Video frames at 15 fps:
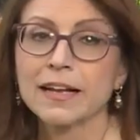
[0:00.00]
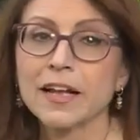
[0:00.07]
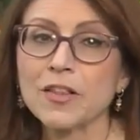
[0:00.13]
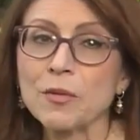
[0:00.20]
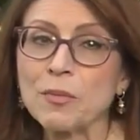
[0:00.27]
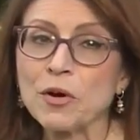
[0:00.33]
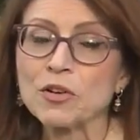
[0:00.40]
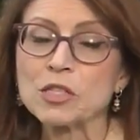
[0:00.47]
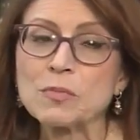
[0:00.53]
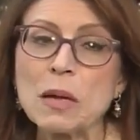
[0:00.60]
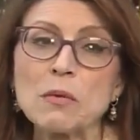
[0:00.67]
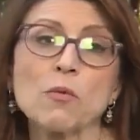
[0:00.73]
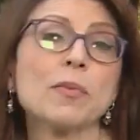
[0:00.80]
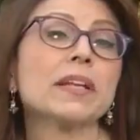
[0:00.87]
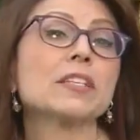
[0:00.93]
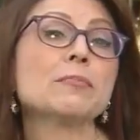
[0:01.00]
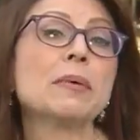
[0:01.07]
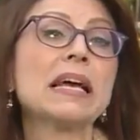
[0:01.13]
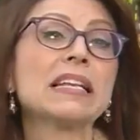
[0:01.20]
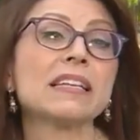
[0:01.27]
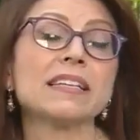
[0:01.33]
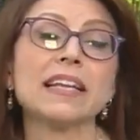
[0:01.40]
Now, the bonus pay will be
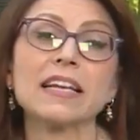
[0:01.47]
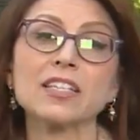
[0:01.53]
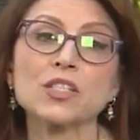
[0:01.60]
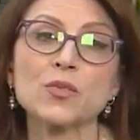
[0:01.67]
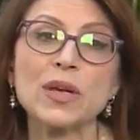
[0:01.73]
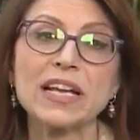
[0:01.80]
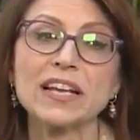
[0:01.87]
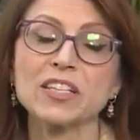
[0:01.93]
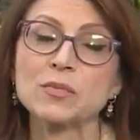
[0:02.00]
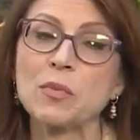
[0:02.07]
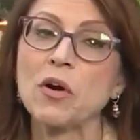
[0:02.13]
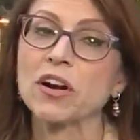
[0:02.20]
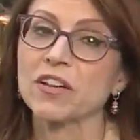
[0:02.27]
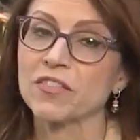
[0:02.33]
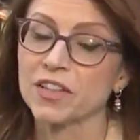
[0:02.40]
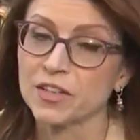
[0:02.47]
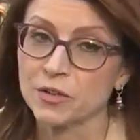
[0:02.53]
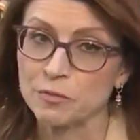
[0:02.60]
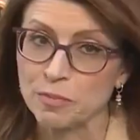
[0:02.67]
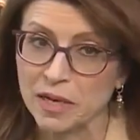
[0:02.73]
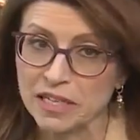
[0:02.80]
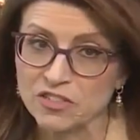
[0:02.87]
debated next week as part of the new
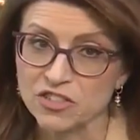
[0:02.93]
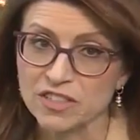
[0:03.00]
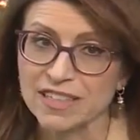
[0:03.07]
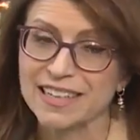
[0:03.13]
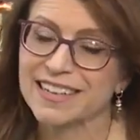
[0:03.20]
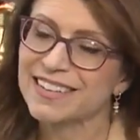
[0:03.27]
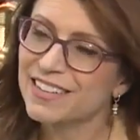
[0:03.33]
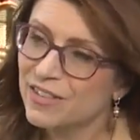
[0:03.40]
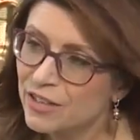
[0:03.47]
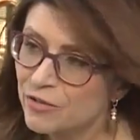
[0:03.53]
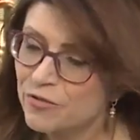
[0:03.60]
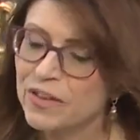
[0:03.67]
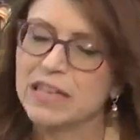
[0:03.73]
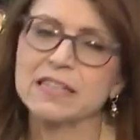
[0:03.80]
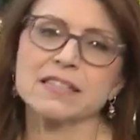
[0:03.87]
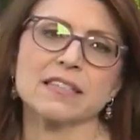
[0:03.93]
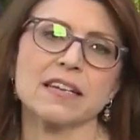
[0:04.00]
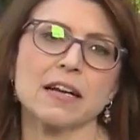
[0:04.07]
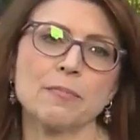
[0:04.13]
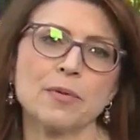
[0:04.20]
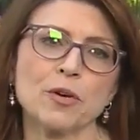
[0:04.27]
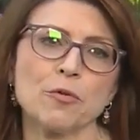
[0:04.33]
budget. It could face an
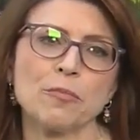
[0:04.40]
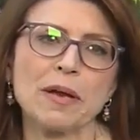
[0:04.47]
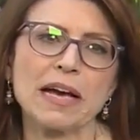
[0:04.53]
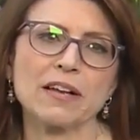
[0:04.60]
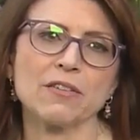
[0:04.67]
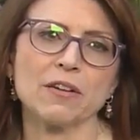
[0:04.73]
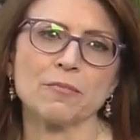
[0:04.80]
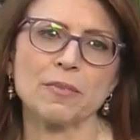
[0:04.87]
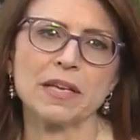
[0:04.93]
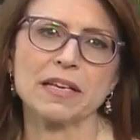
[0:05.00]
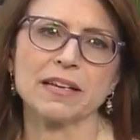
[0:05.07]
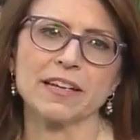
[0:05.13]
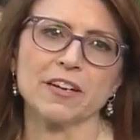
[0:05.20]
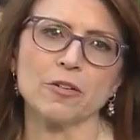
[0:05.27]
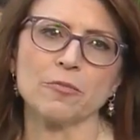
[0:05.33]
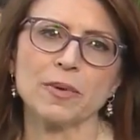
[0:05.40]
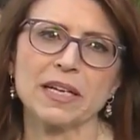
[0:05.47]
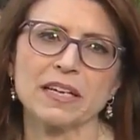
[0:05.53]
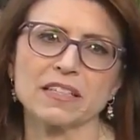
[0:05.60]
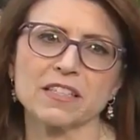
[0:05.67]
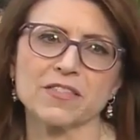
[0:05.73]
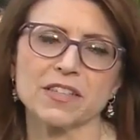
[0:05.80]
uphill battle on Beacon Hill
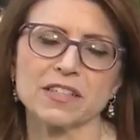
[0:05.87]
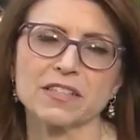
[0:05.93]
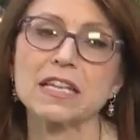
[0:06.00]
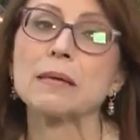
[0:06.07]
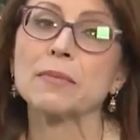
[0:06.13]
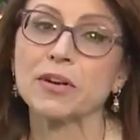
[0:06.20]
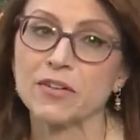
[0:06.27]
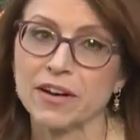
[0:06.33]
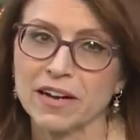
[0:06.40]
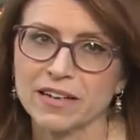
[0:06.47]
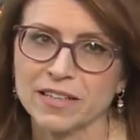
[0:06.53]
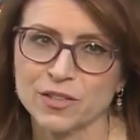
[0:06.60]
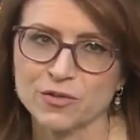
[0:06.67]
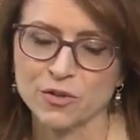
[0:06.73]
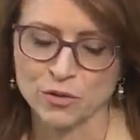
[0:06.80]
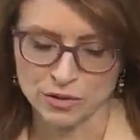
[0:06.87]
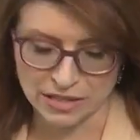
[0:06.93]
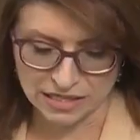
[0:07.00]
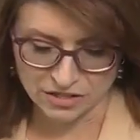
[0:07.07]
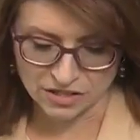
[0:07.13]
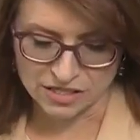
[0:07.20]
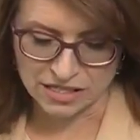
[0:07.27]
because of the Democrat controlled
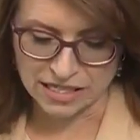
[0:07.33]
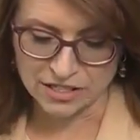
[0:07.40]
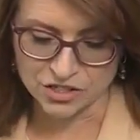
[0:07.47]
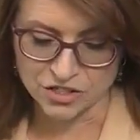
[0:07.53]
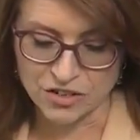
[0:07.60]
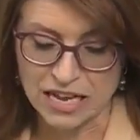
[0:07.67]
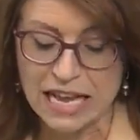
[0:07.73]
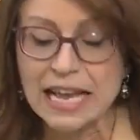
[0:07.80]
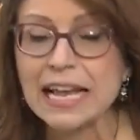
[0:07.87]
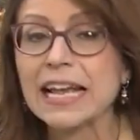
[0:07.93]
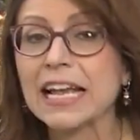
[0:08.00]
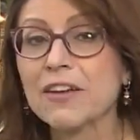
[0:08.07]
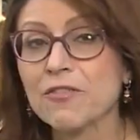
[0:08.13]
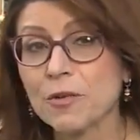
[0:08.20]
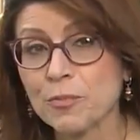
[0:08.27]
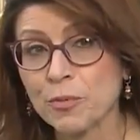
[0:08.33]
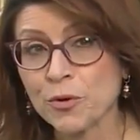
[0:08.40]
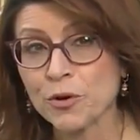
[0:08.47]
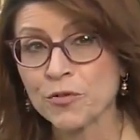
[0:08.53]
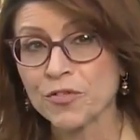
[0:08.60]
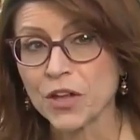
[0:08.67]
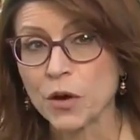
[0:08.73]
legislature. If
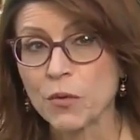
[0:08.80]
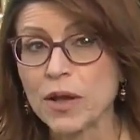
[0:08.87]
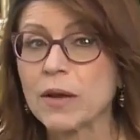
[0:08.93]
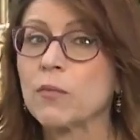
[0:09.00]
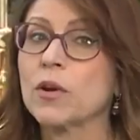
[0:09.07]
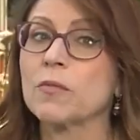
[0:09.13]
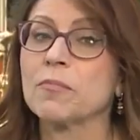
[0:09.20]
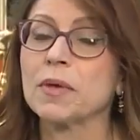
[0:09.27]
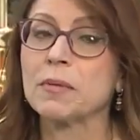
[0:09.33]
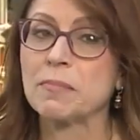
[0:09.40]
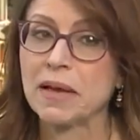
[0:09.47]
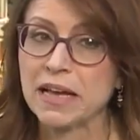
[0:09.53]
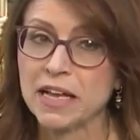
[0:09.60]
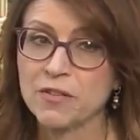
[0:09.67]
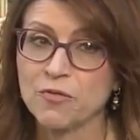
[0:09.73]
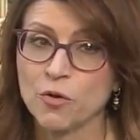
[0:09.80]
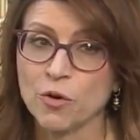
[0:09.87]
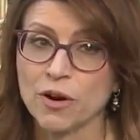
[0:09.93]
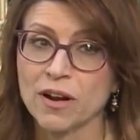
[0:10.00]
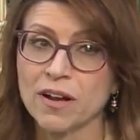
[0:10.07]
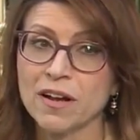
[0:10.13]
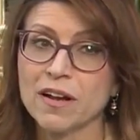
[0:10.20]
approved, though, it would be paid
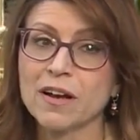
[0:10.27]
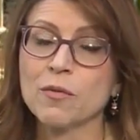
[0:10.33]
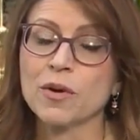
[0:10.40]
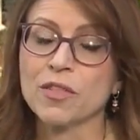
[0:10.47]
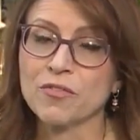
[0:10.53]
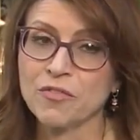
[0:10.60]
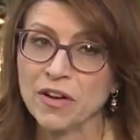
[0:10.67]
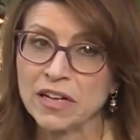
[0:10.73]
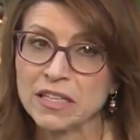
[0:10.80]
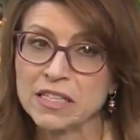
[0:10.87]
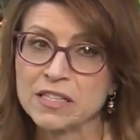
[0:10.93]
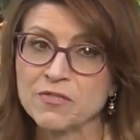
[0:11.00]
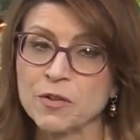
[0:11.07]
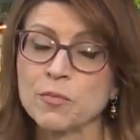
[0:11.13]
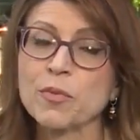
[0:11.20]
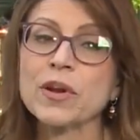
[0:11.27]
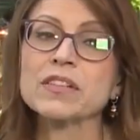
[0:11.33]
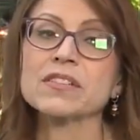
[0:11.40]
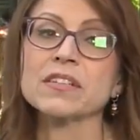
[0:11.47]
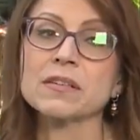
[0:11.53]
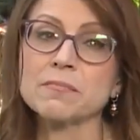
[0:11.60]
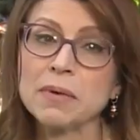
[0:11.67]
for with funds from
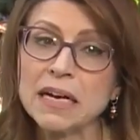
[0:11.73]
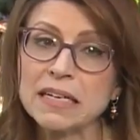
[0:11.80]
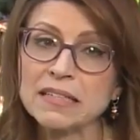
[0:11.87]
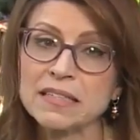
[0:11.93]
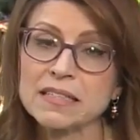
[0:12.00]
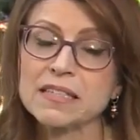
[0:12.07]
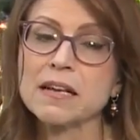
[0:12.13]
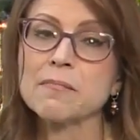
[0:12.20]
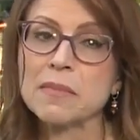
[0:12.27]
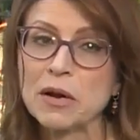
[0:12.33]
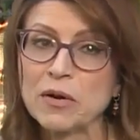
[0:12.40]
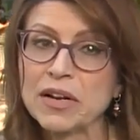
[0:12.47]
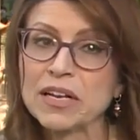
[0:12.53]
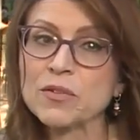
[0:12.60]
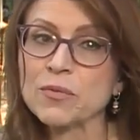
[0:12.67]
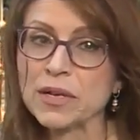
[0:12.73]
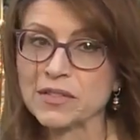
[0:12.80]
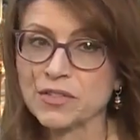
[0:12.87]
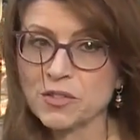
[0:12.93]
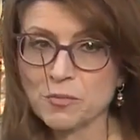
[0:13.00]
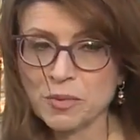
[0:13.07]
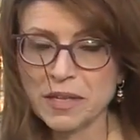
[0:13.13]
President Biden's American
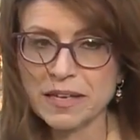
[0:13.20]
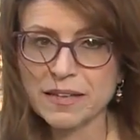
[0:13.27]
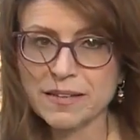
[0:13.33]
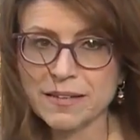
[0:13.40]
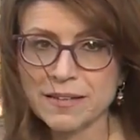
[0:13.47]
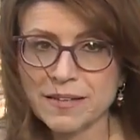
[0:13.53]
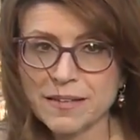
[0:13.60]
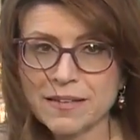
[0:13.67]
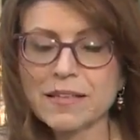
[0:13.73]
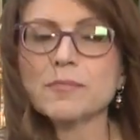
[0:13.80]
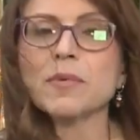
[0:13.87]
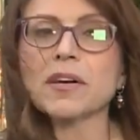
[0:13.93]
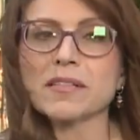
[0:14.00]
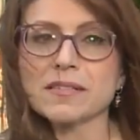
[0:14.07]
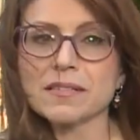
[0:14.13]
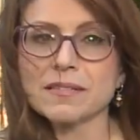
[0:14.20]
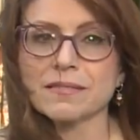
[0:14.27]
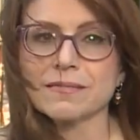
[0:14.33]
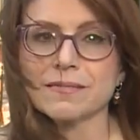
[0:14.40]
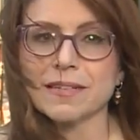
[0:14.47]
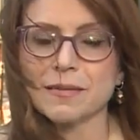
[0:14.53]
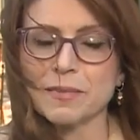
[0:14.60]
Rescue Plan. In Boston,
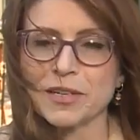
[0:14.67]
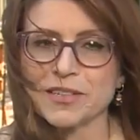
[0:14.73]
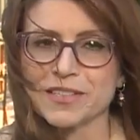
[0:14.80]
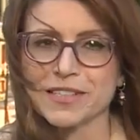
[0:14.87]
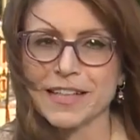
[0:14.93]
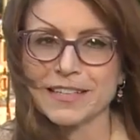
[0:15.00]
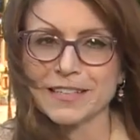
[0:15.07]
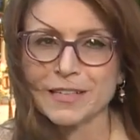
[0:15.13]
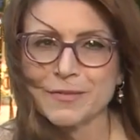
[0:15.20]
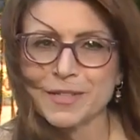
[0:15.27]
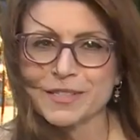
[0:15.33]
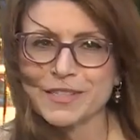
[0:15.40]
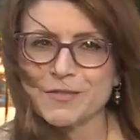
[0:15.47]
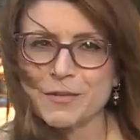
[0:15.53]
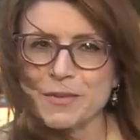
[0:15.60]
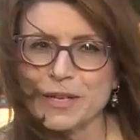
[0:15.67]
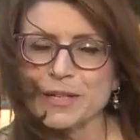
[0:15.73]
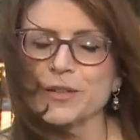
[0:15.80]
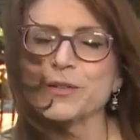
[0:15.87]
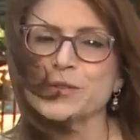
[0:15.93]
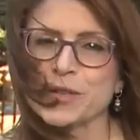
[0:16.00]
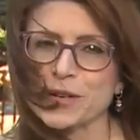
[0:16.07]
I'm Mary Saladna, WCVB
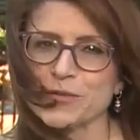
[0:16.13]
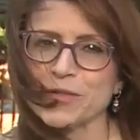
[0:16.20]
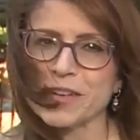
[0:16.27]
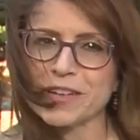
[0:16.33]
News Center